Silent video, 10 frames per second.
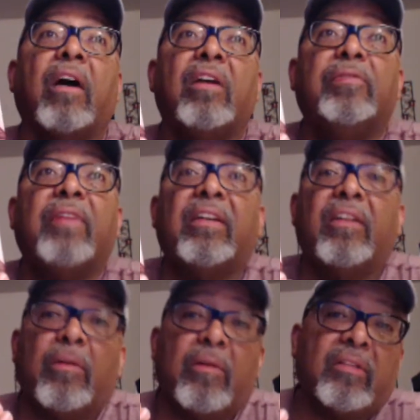
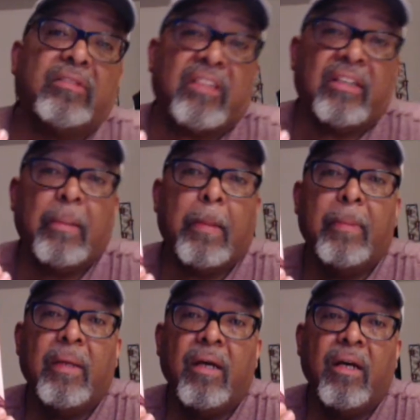Unfounded Loyalty.
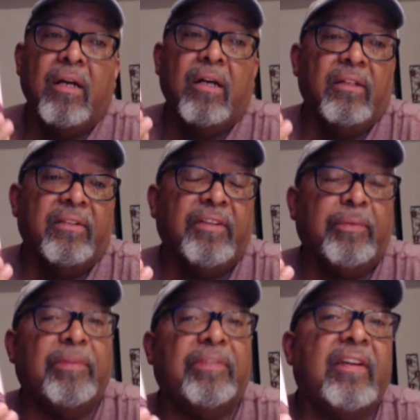
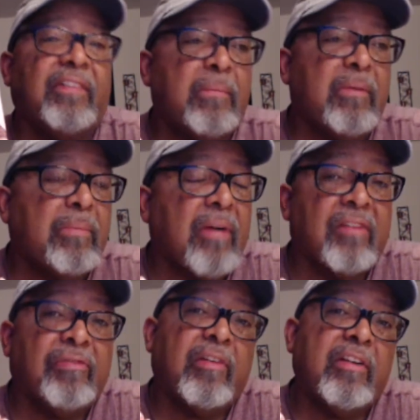This was sent to me
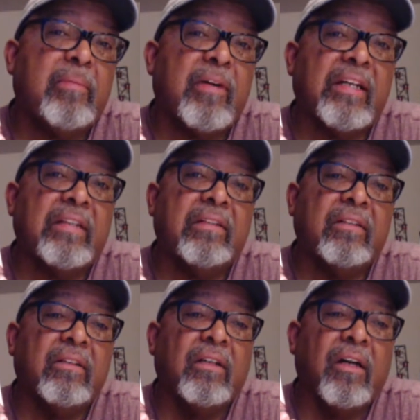by a friend of mine
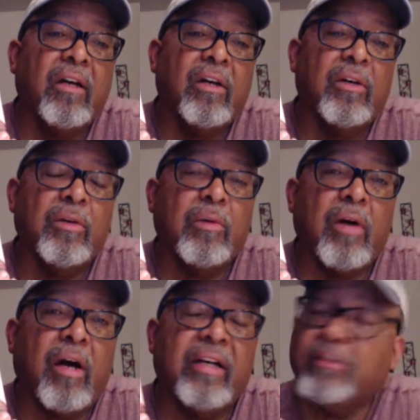
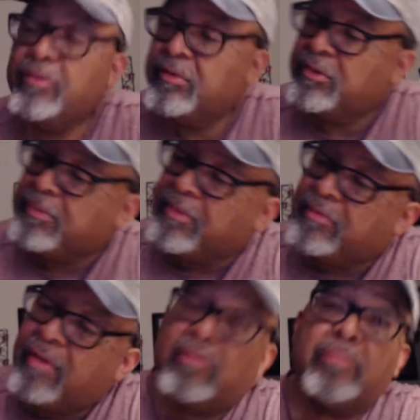who introduced me to
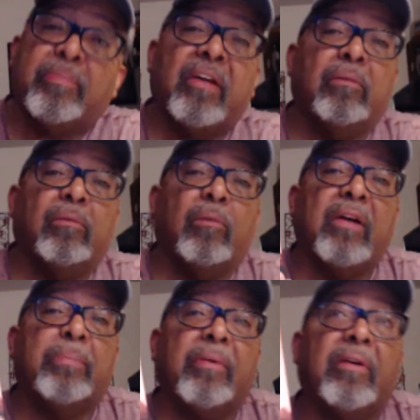Reverend
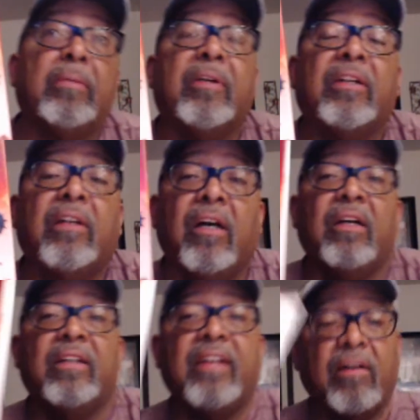Wayne Perryman.
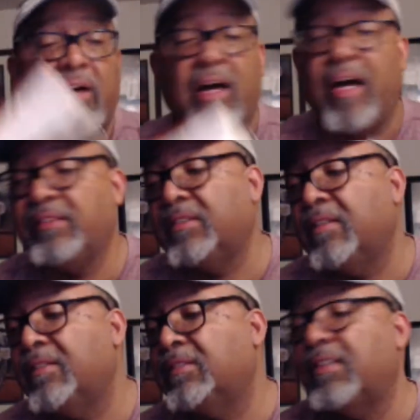Now, I
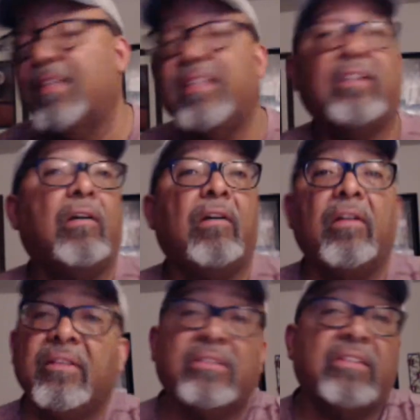started studying
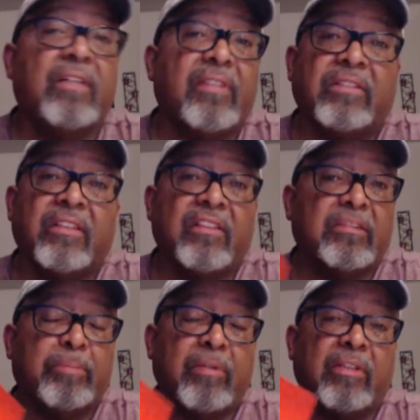all of the stuff that's in
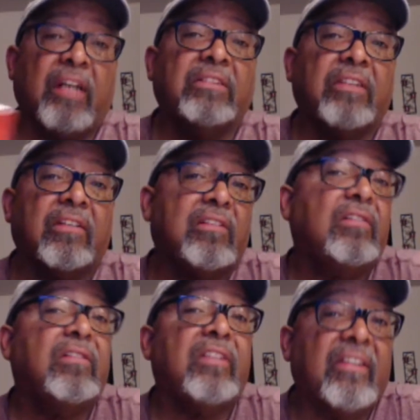this book. I started
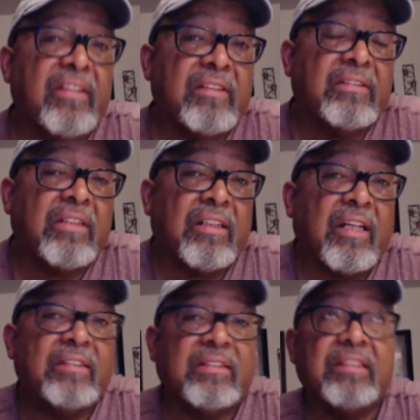learning this in
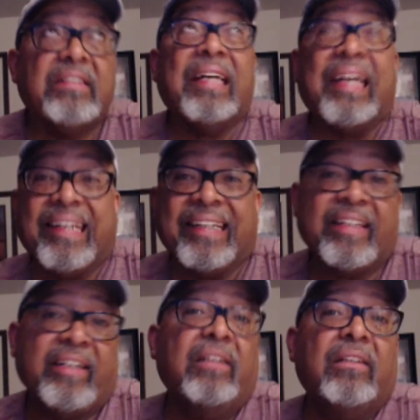
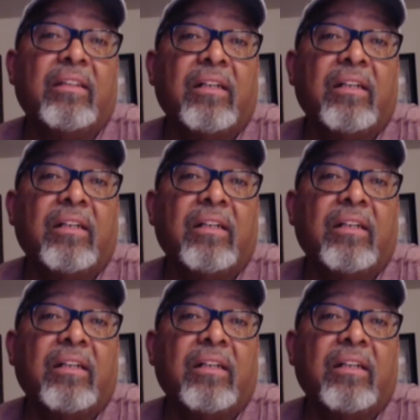1980.